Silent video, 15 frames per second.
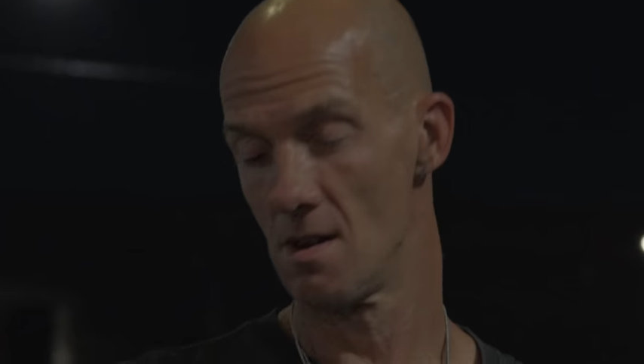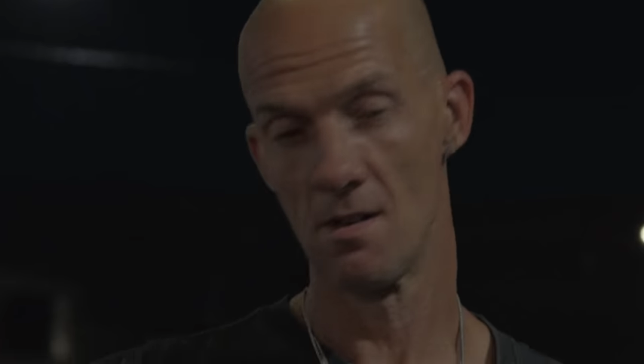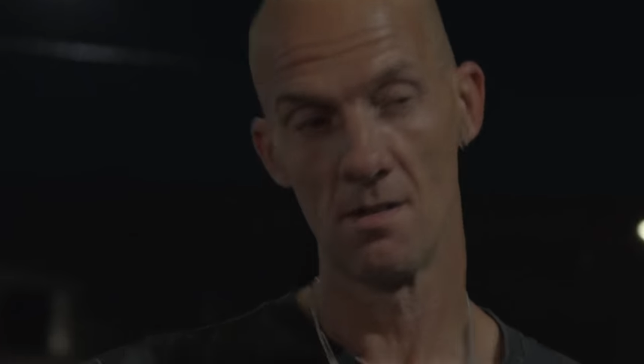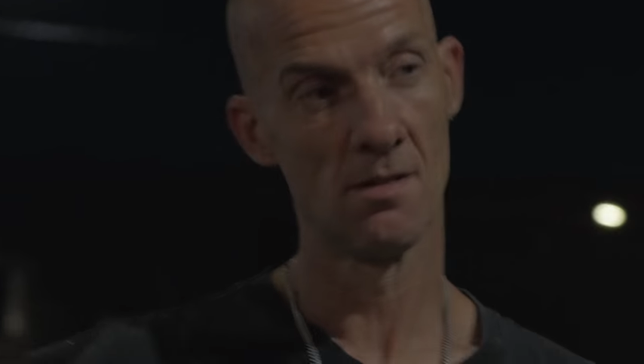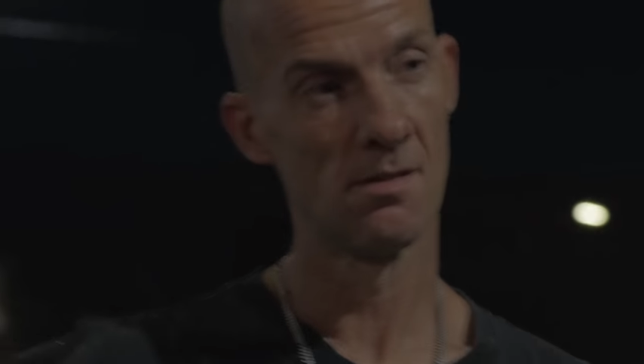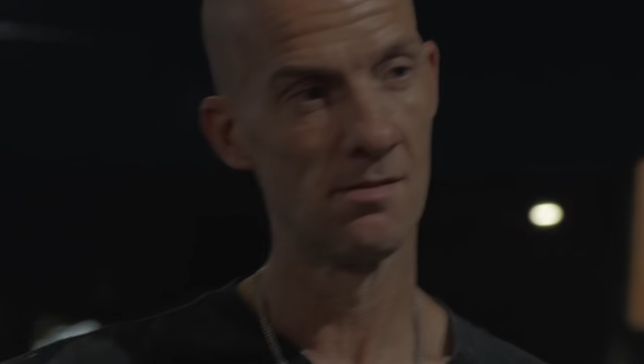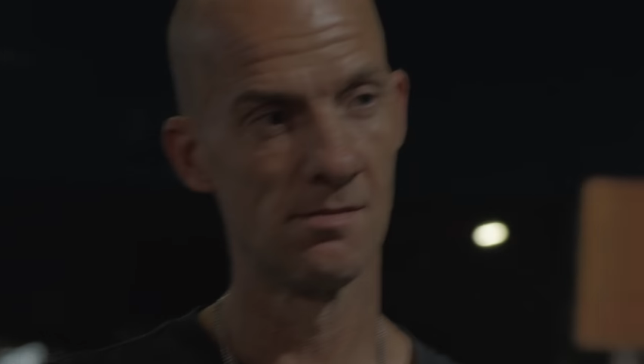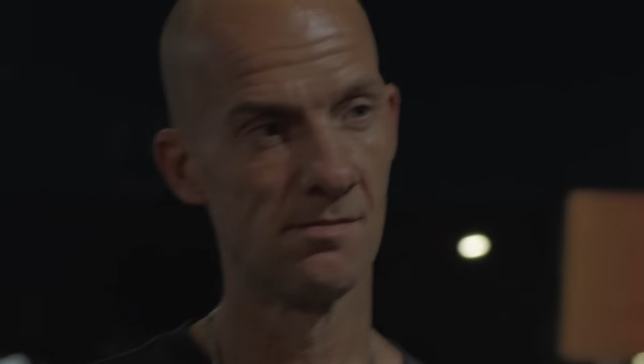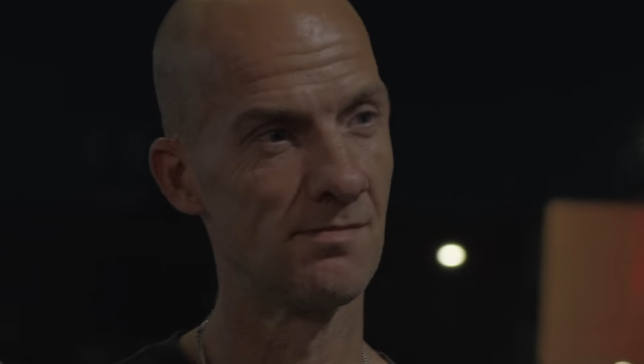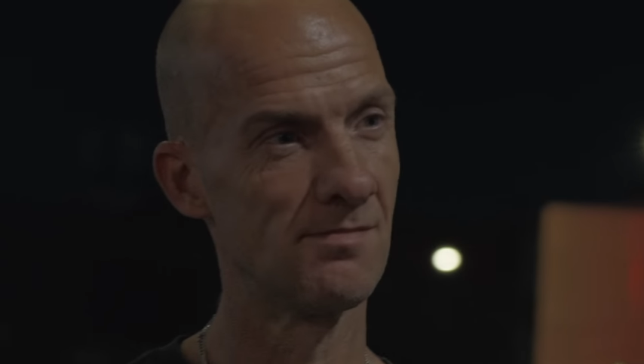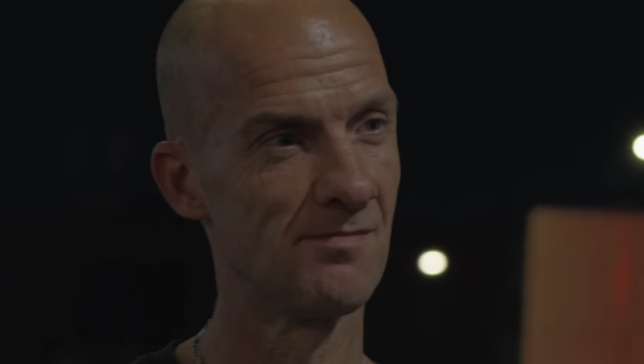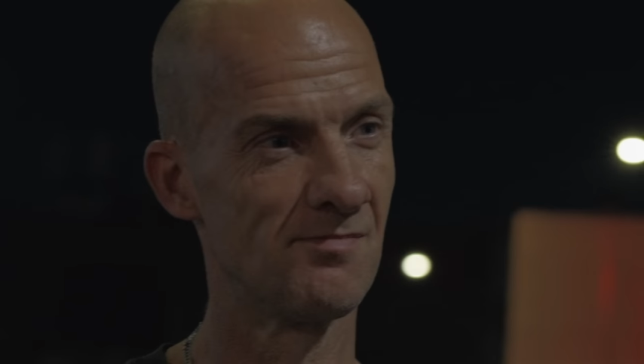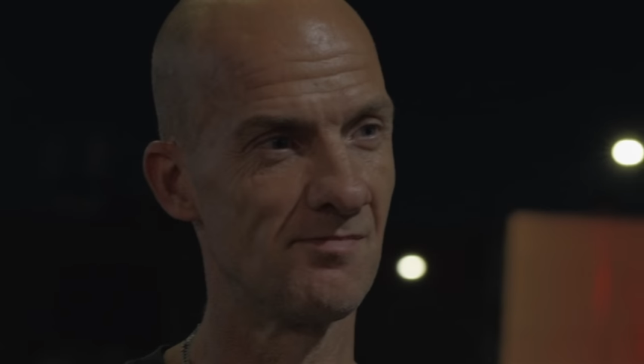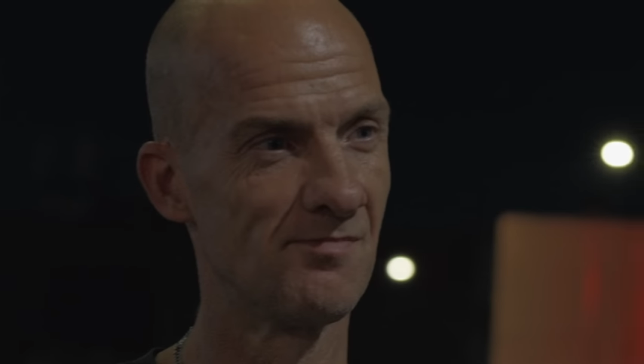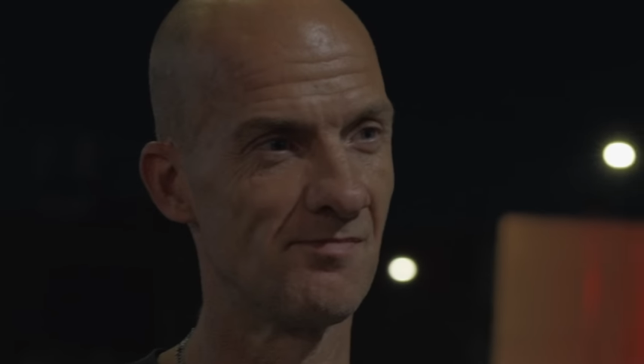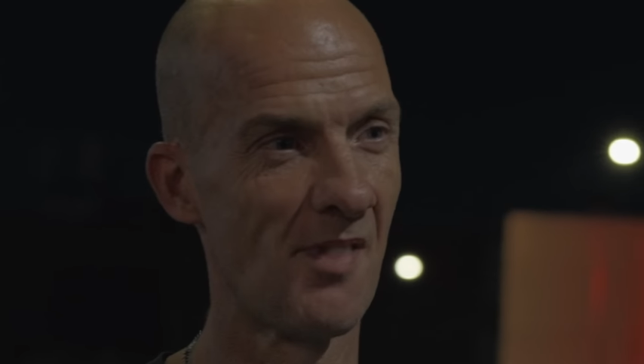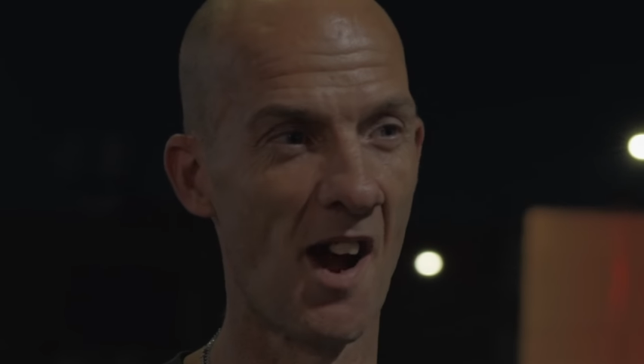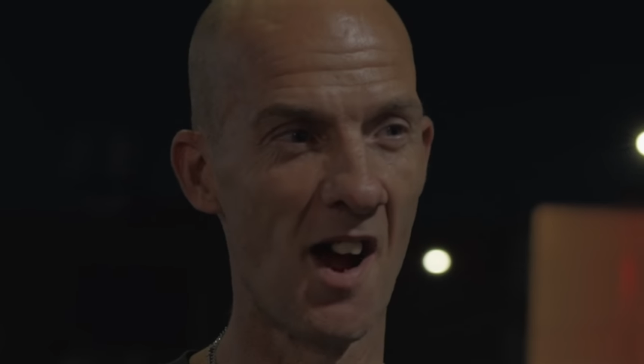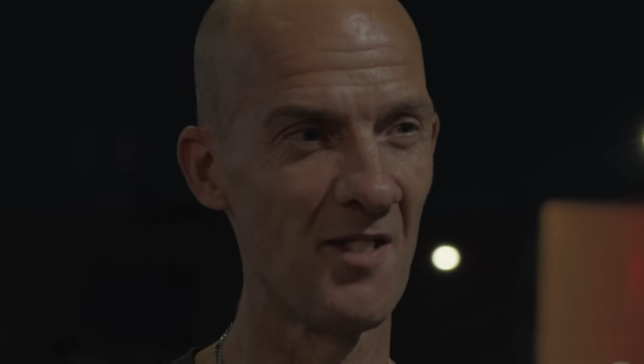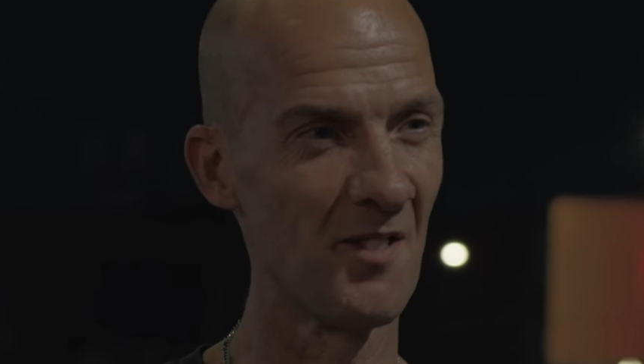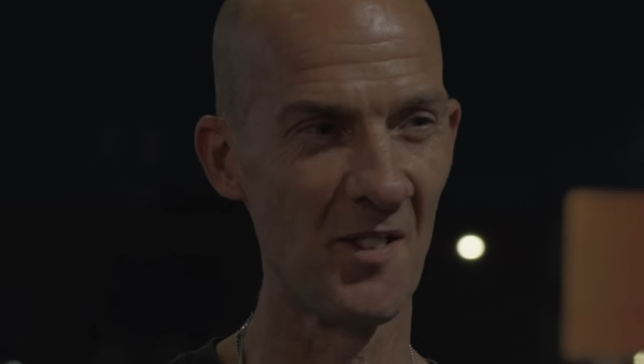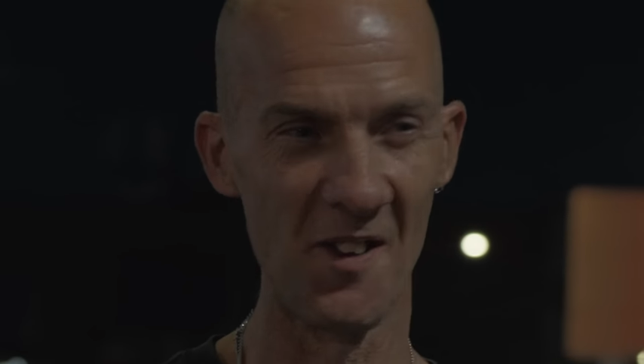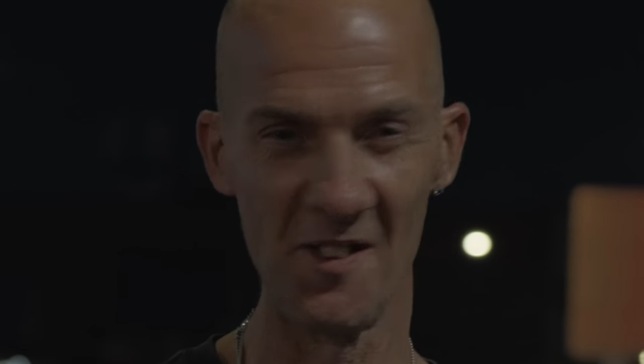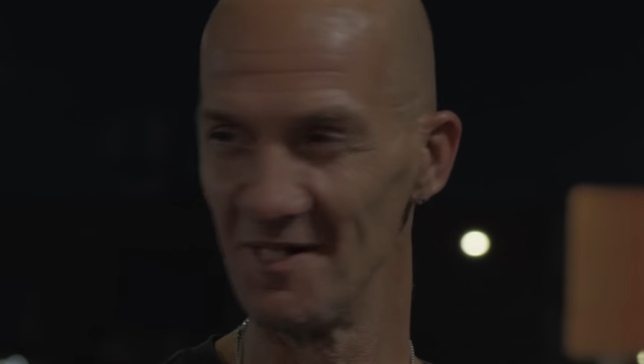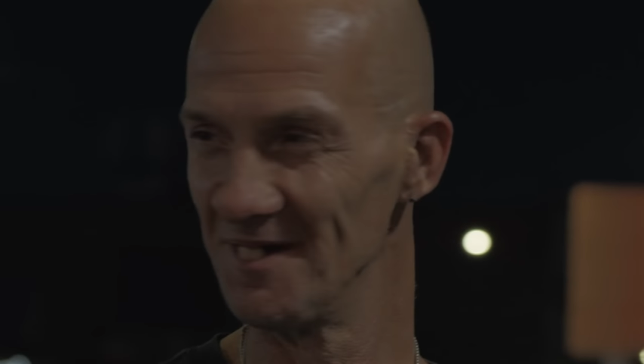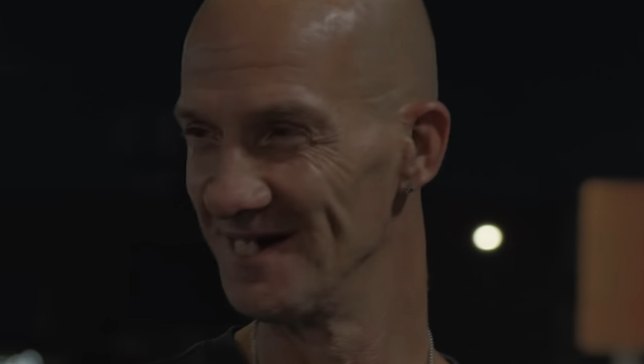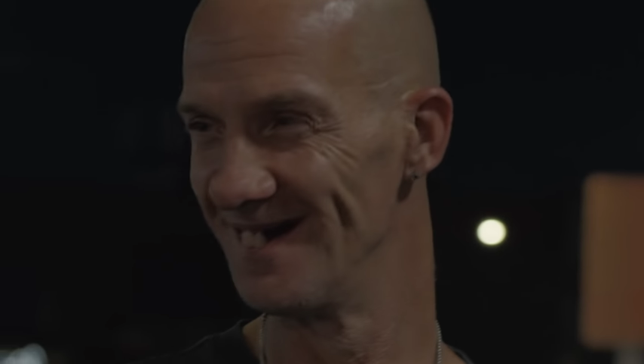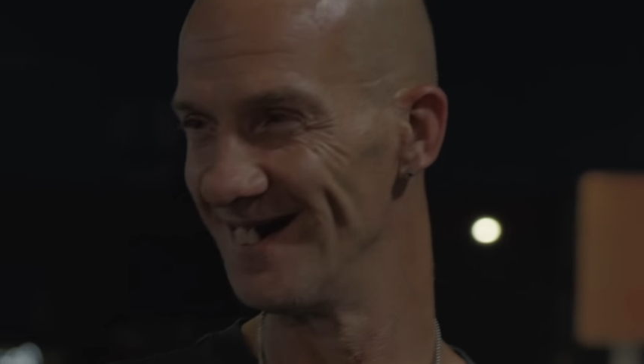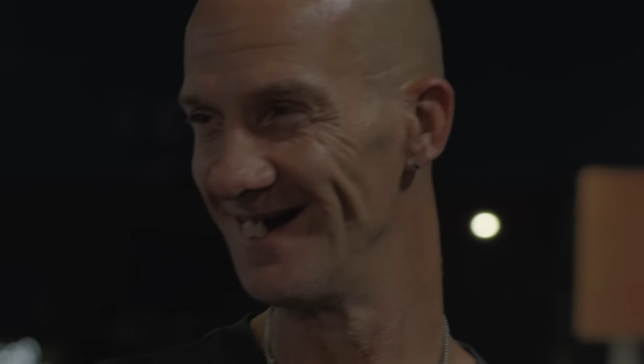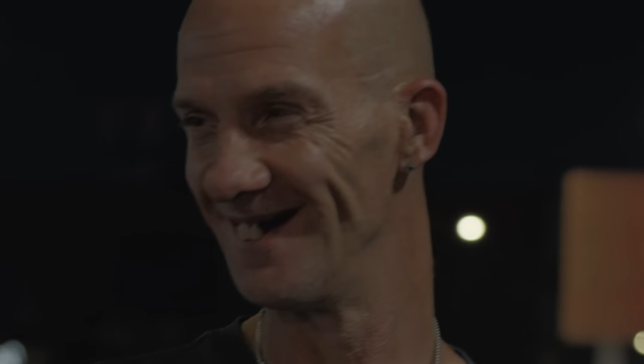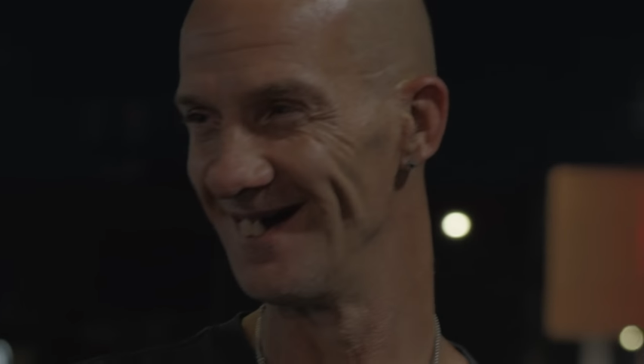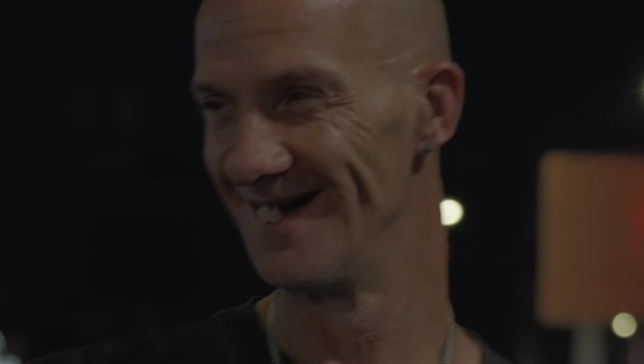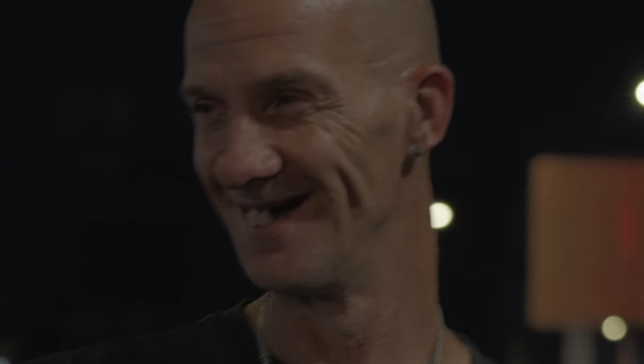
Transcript: Spokanites don't just make love,